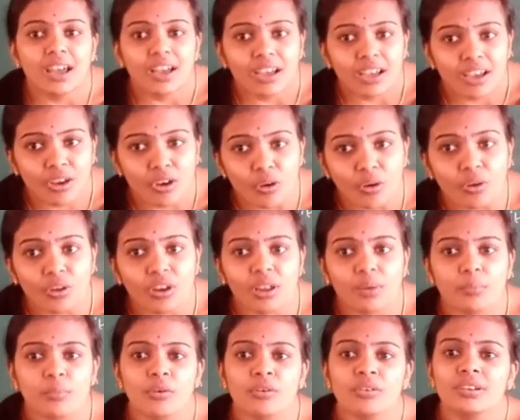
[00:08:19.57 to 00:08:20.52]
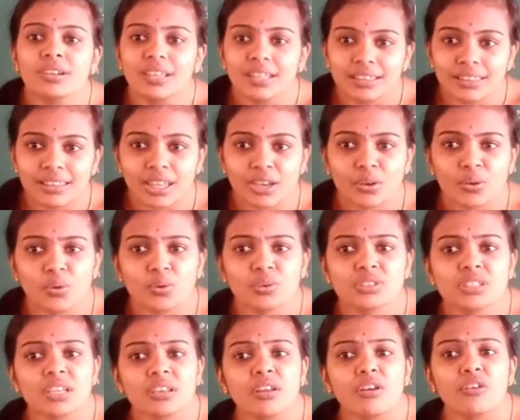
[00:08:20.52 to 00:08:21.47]
call amount, the portion
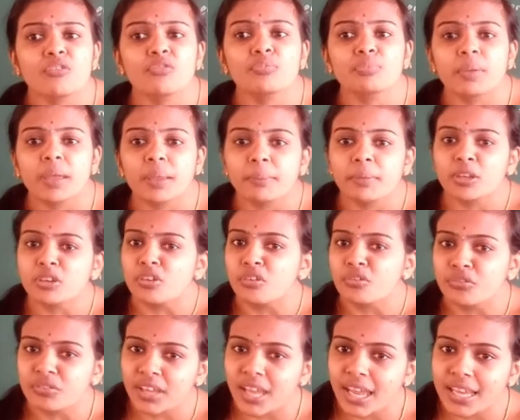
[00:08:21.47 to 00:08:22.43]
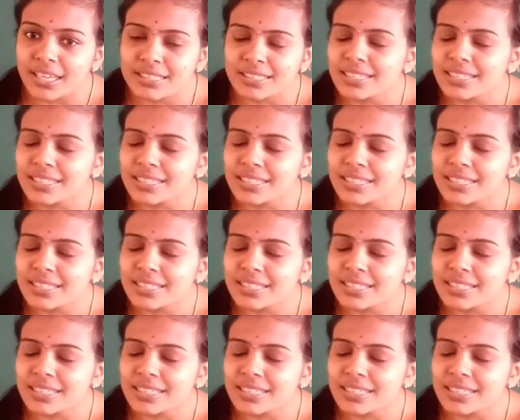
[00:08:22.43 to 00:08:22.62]
of payment of cash